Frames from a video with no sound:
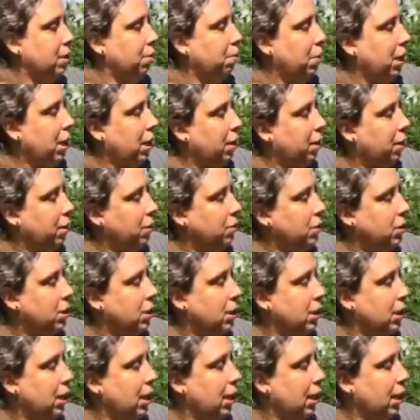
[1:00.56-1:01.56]

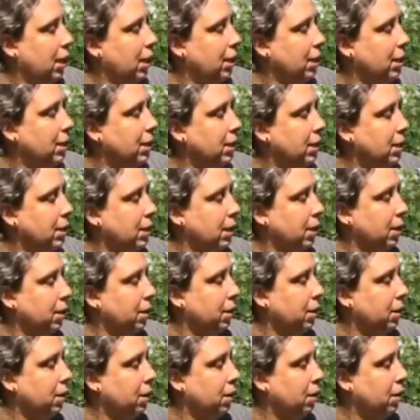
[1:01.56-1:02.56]
tomatoes is
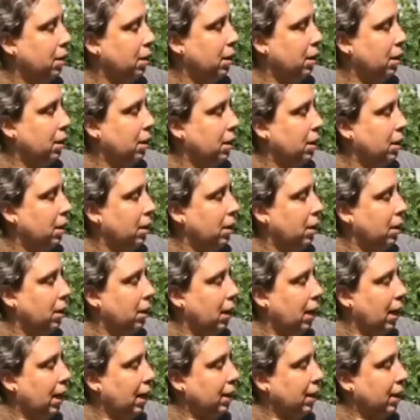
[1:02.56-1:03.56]

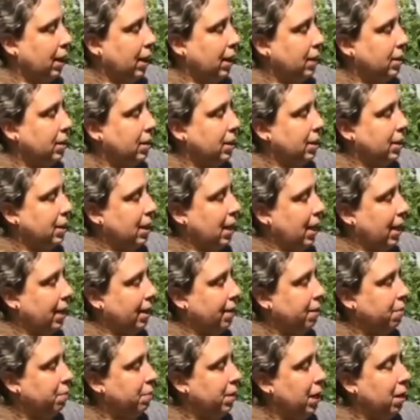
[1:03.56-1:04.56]
I like to tie
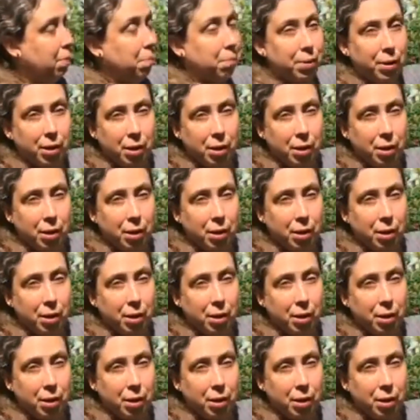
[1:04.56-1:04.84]
them up.